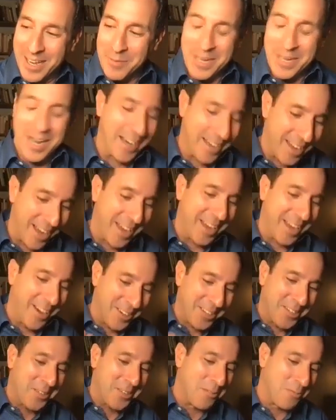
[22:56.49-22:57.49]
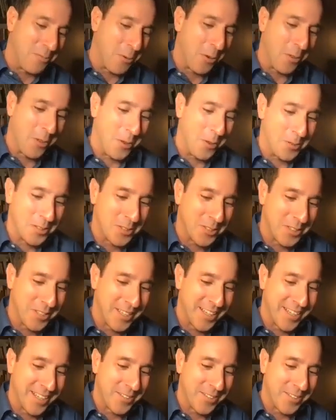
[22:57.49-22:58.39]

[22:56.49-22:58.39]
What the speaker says: I mean, I argued for those